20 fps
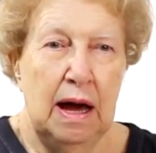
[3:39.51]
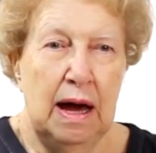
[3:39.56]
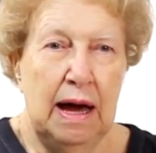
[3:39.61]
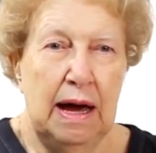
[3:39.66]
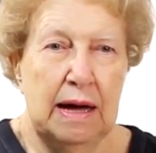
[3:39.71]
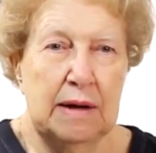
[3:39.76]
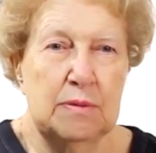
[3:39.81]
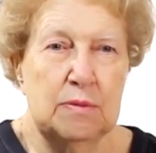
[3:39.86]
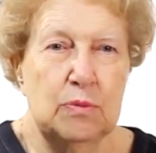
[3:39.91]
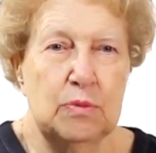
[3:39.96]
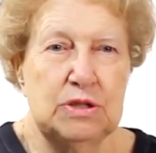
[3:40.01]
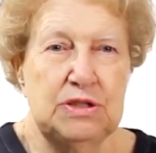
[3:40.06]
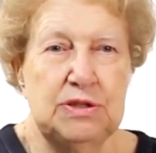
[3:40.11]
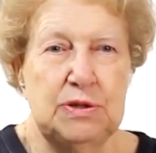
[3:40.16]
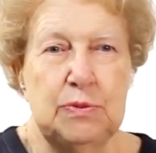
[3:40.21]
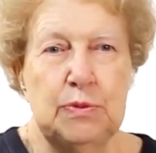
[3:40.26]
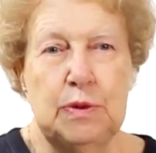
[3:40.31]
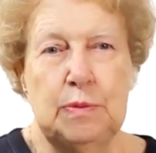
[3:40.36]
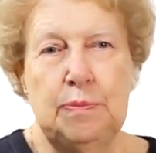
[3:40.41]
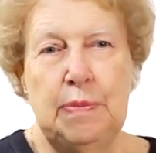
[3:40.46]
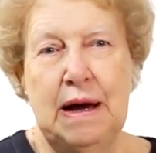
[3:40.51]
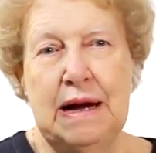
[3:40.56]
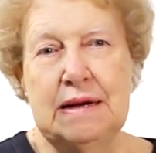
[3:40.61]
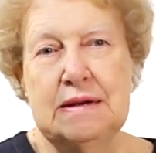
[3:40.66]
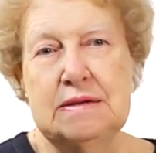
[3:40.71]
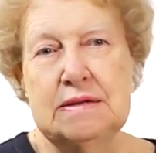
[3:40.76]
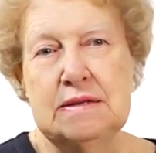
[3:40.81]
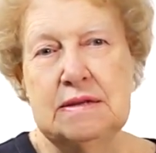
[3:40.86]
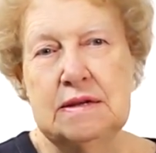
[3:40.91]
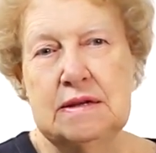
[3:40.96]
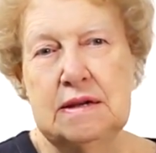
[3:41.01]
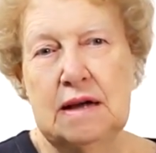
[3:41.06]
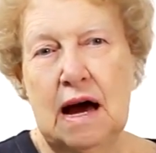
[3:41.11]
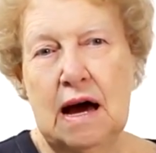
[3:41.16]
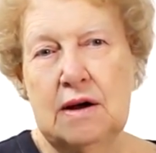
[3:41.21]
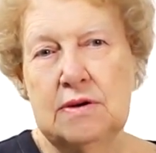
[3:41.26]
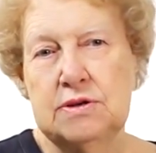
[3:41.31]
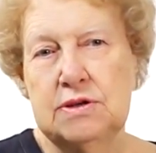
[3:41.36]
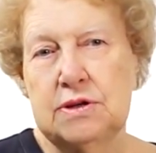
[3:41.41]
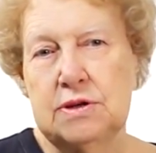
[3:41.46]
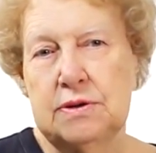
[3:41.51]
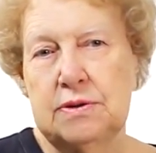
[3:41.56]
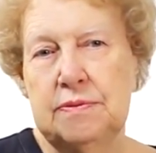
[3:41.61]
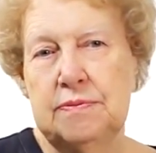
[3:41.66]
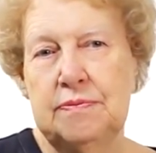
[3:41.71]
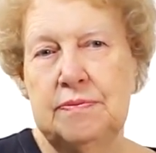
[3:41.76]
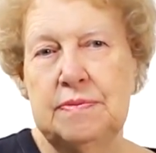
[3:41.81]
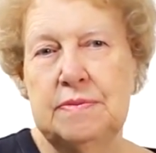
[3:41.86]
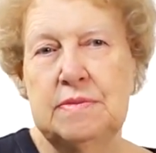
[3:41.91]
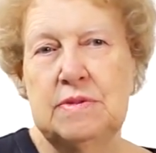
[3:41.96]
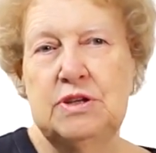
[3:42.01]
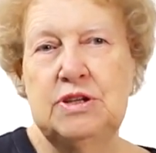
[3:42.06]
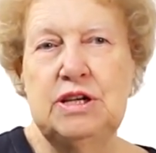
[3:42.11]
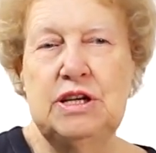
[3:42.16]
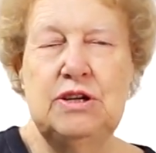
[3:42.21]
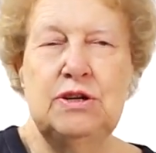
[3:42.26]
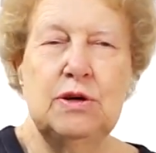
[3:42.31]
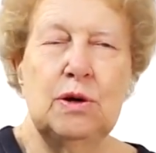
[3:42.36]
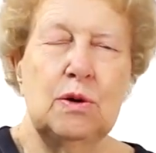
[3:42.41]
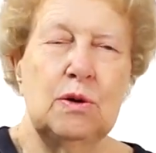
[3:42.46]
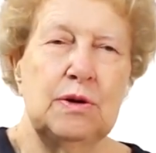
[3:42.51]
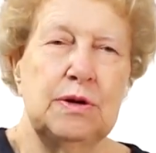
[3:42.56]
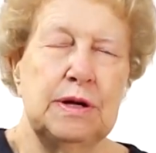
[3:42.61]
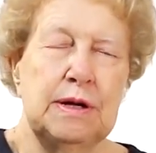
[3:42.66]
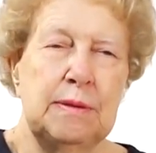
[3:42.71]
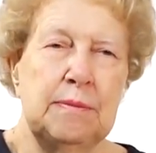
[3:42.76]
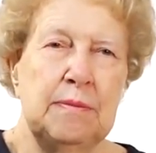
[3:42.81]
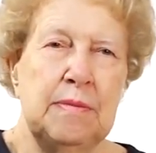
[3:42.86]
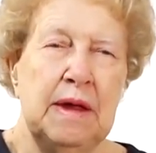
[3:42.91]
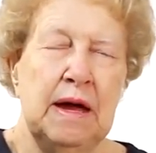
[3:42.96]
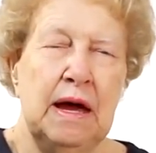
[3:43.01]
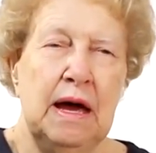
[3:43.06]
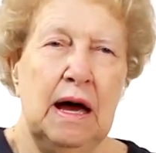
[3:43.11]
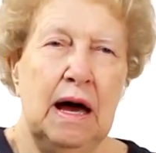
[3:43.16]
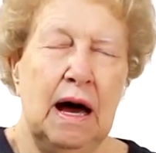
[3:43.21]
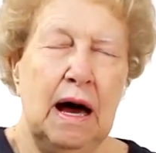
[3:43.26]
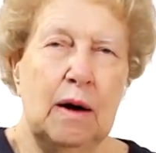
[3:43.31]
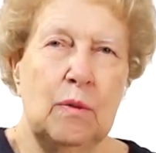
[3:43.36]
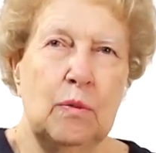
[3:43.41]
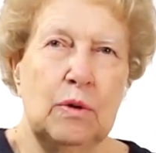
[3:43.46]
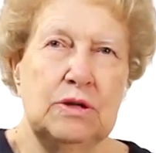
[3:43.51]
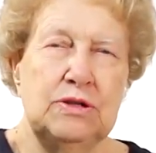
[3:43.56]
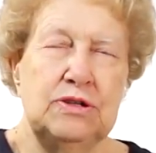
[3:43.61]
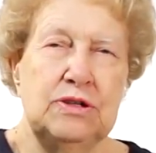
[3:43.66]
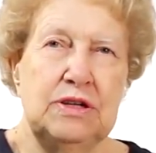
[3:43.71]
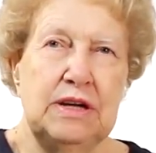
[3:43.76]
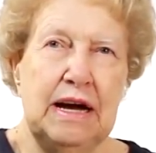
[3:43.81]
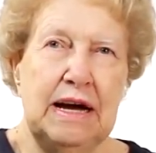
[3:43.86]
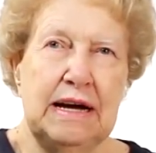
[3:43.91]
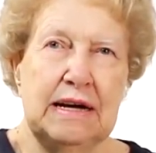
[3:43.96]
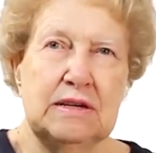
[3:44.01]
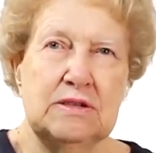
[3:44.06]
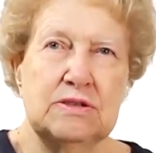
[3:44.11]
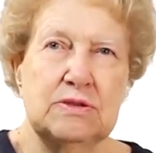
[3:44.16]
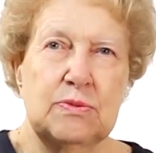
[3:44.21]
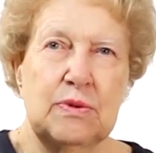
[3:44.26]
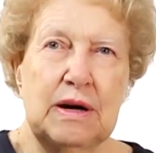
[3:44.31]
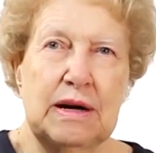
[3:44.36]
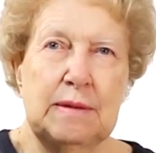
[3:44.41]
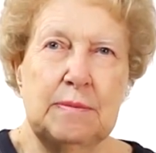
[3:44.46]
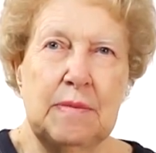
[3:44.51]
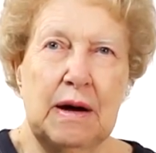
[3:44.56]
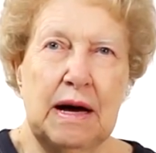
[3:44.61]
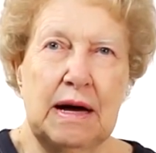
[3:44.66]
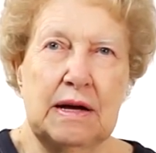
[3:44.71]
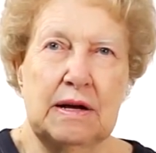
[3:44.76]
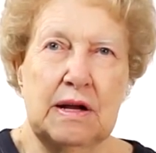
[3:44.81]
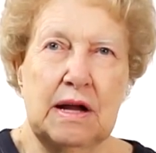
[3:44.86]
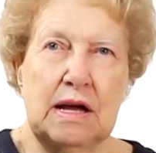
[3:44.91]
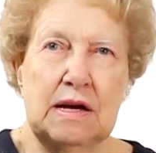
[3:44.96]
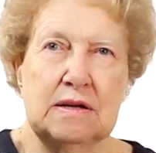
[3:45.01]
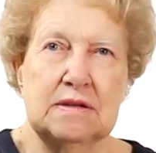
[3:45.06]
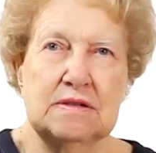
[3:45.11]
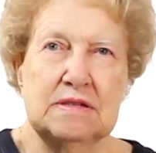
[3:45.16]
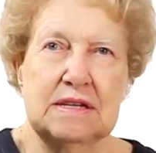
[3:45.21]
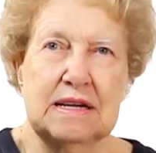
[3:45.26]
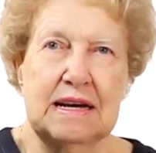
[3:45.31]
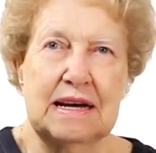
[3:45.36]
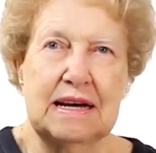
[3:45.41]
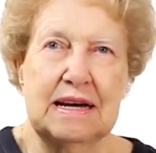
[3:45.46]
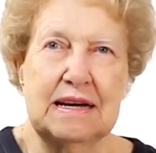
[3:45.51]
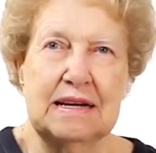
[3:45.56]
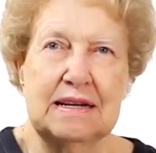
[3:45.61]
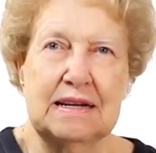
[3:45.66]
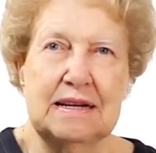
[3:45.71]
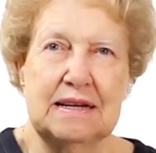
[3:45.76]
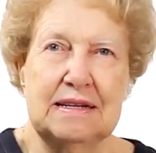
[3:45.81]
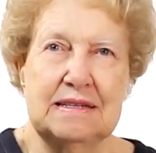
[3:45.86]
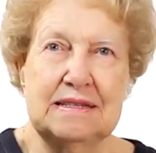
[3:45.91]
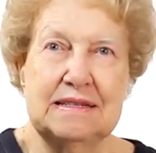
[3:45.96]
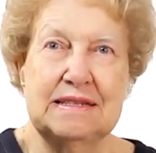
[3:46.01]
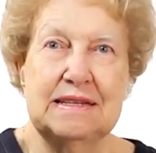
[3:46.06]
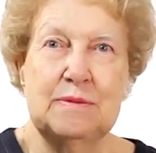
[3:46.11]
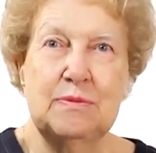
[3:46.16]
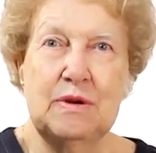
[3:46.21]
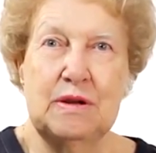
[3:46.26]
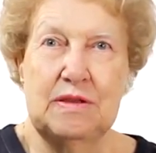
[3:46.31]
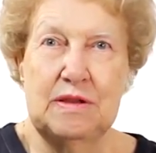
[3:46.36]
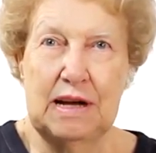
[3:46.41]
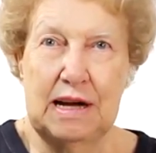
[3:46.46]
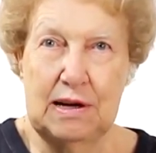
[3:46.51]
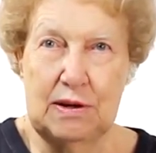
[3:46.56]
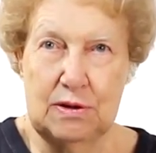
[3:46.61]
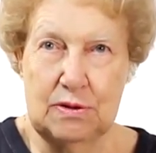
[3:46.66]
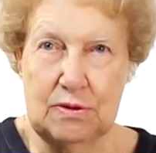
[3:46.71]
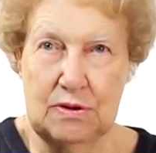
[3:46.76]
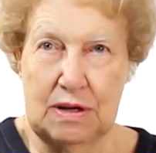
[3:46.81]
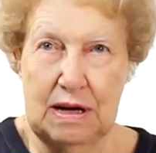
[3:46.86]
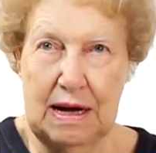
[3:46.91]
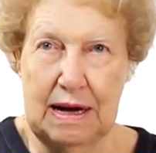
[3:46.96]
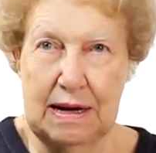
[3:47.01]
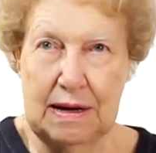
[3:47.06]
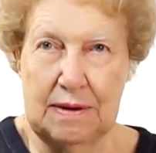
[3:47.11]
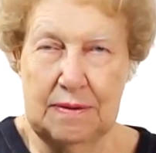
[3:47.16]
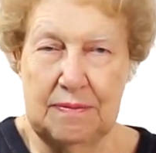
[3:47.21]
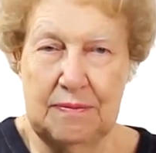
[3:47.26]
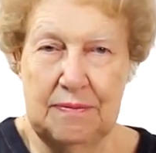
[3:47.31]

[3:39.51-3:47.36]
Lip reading: And when she went back to the doctor, she told him, I want you to x-ray my lungs again and see what they look like.